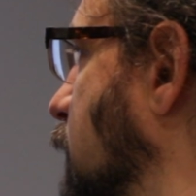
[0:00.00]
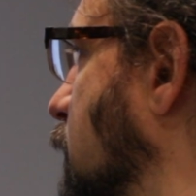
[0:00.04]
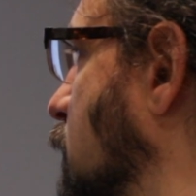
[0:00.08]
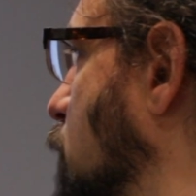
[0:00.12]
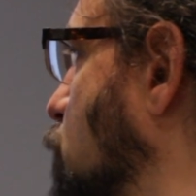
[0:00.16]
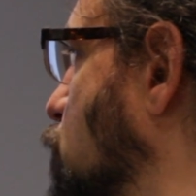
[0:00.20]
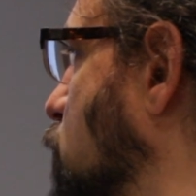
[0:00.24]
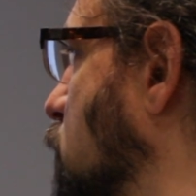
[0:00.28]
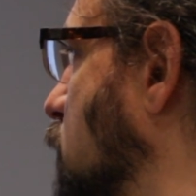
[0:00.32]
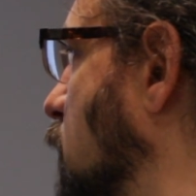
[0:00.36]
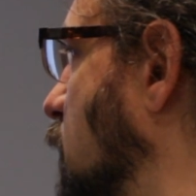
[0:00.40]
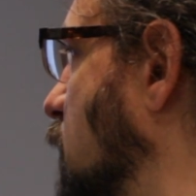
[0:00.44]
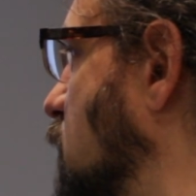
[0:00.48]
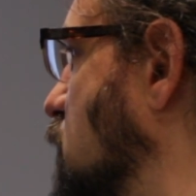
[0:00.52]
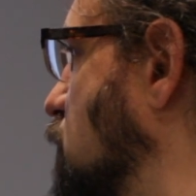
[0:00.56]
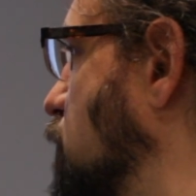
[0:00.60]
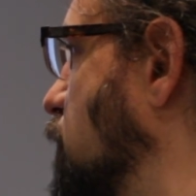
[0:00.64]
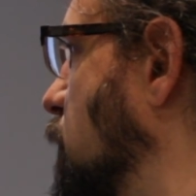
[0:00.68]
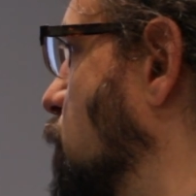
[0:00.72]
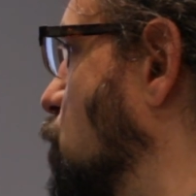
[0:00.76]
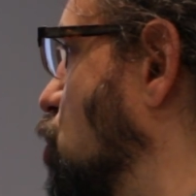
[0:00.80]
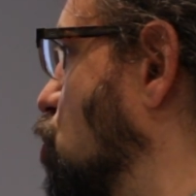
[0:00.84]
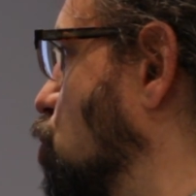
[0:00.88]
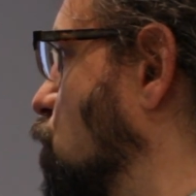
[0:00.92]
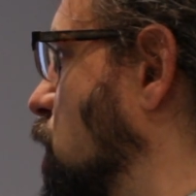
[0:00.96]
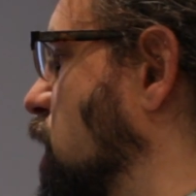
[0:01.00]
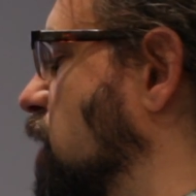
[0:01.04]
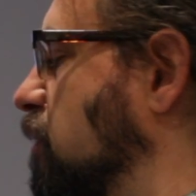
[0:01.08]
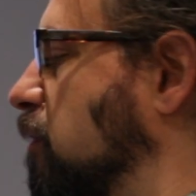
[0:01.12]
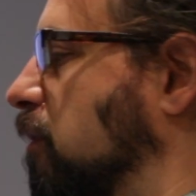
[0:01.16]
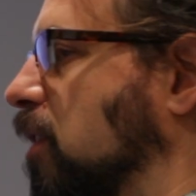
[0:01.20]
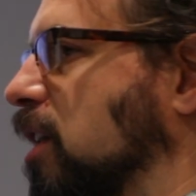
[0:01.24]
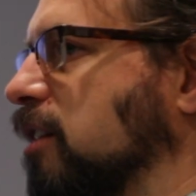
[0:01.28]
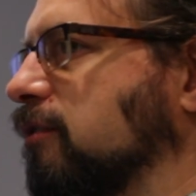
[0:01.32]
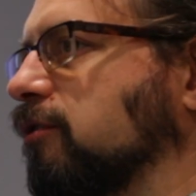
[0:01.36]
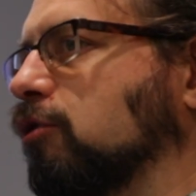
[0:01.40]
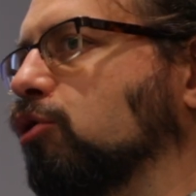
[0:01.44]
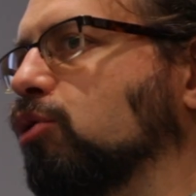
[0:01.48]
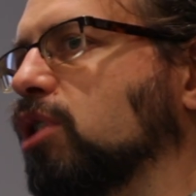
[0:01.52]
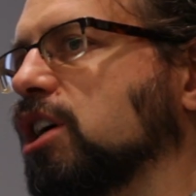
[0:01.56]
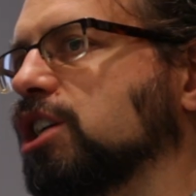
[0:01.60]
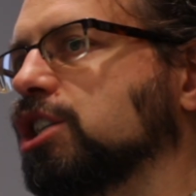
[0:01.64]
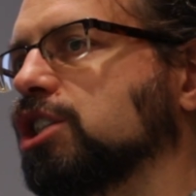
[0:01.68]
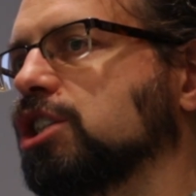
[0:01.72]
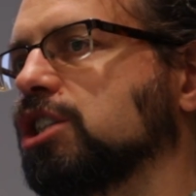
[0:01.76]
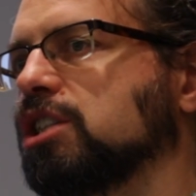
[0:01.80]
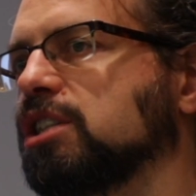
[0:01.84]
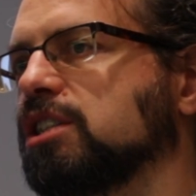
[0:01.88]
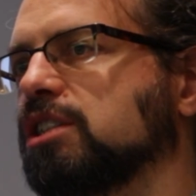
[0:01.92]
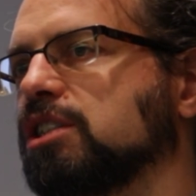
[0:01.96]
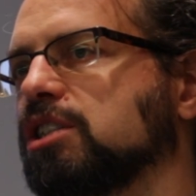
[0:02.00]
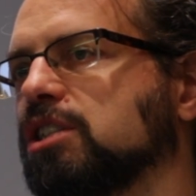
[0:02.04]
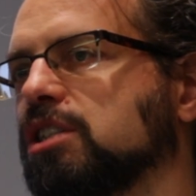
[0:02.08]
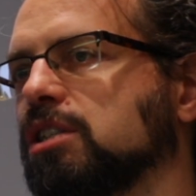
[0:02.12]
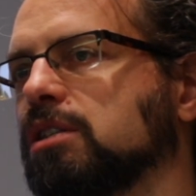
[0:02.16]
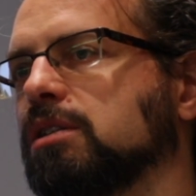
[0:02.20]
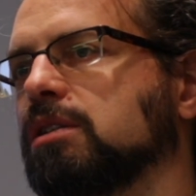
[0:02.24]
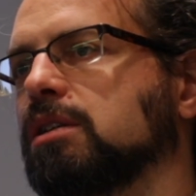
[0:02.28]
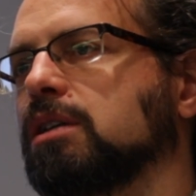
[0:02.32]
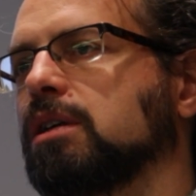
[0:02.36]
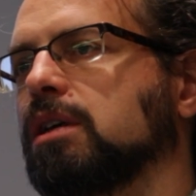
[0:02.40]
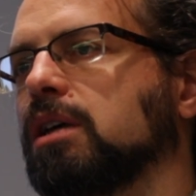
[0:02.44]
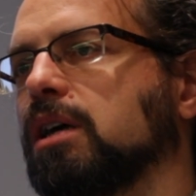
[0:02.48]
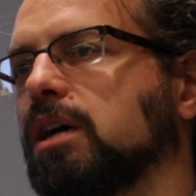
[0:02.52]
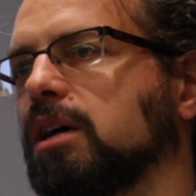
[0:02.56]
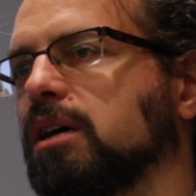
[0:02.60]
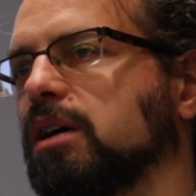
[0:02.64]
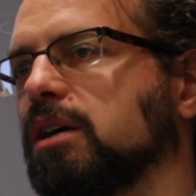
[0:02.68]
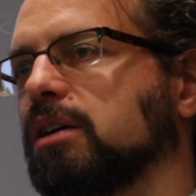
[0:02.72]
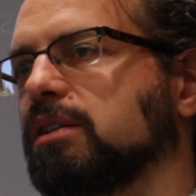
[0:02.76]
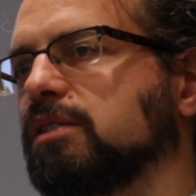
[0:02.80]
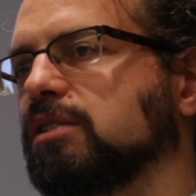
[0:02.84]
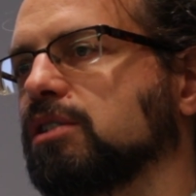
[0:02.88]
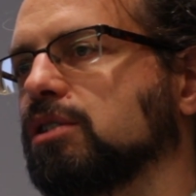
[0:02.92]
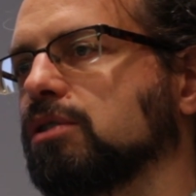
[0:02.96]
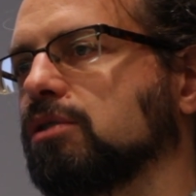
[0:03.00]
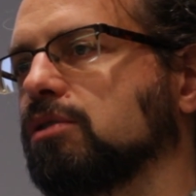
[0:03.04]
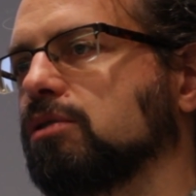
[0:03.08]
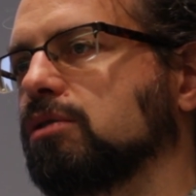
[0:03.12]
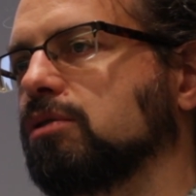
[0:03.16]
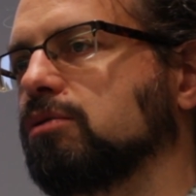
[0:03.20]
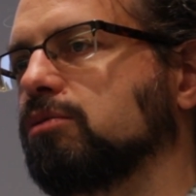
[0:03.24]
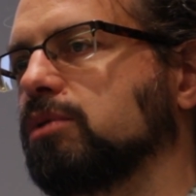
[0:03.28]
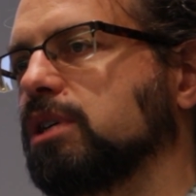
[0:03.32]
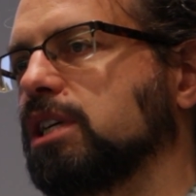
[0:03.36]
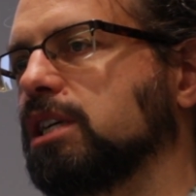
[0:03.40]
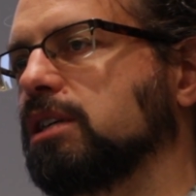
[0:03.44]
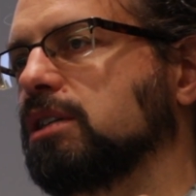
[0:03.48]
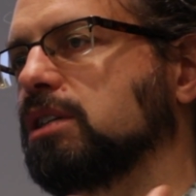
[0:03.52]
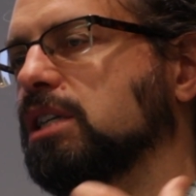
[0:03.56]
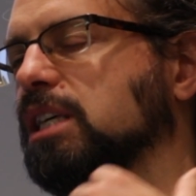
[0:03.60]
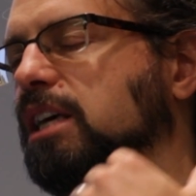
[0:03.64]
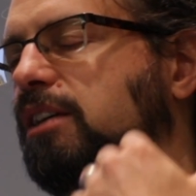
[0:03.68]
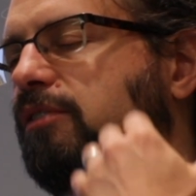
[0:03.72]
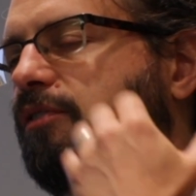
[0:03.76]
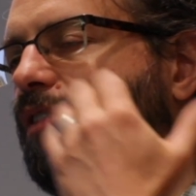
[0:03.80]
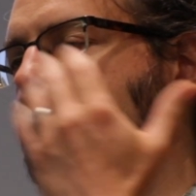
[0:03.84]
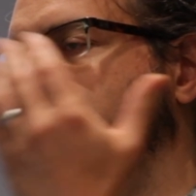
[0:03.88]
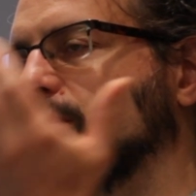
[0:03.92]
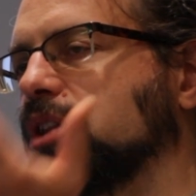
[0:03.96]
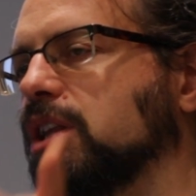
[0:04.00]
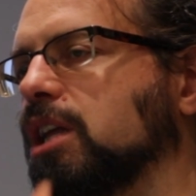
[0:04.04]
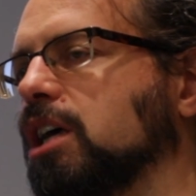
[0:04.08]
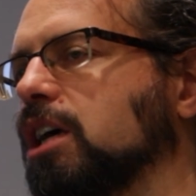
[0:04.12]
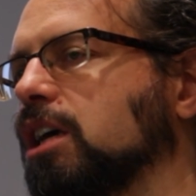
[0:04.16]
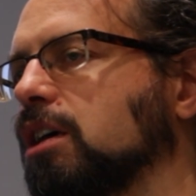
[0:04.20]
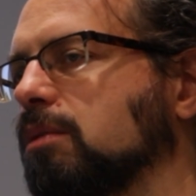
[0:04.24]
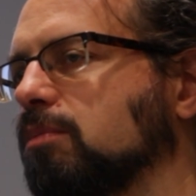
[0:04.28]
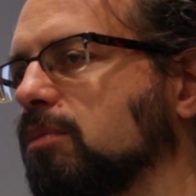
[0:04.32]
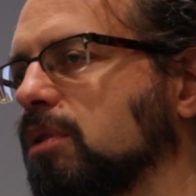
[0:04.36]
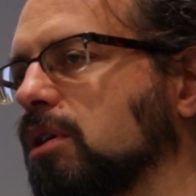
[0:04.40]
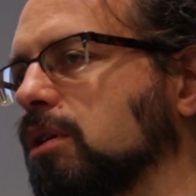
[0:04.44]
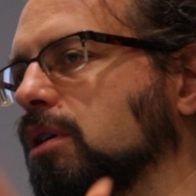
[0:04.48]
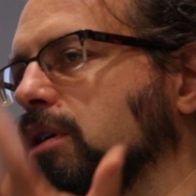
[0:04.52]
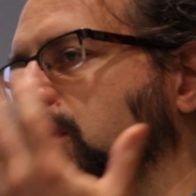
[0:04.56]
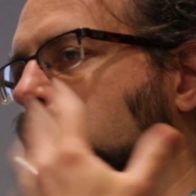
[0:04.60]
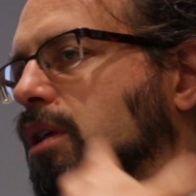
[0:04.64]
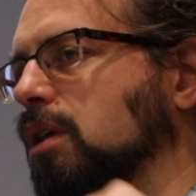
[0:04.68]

and we asked them 25 questions. So we gave them a name.